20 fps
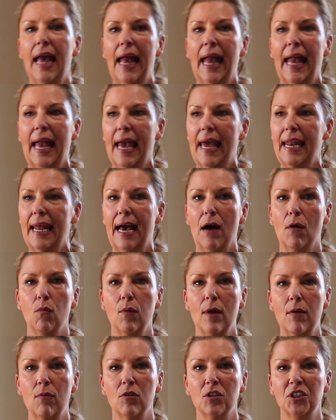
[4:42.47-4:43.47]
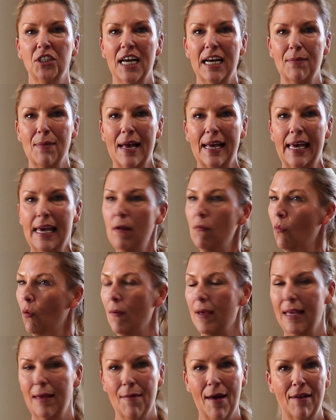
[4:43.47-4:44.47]
And we will check back in when
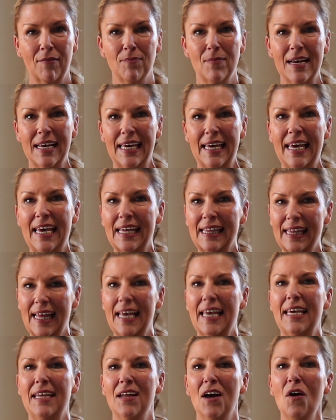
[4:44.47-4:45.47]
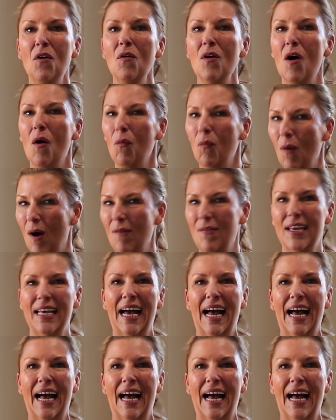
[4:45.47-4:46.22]
we get back from Ikea and let you know what we